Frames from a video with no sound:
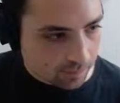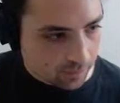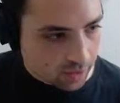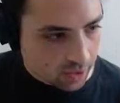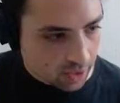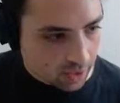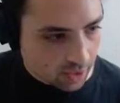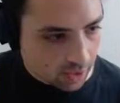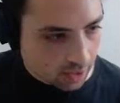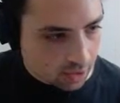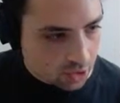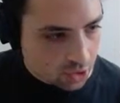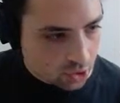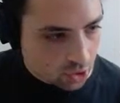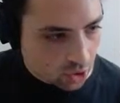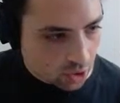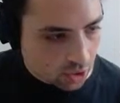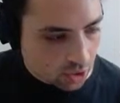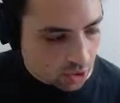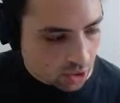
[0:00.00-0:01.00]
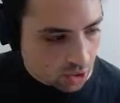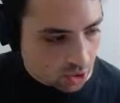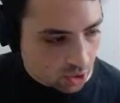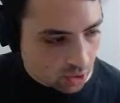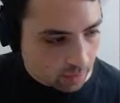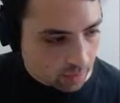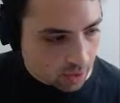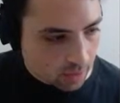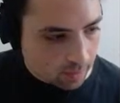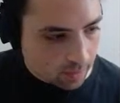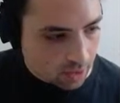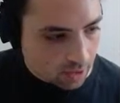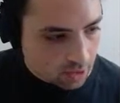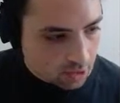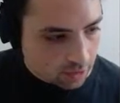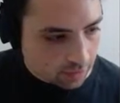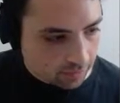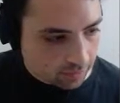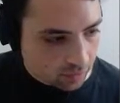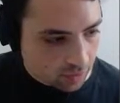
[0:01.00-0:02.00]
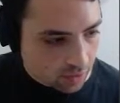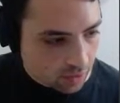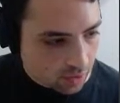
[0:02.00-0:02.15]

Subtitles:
Yeah, starting here, it might be a different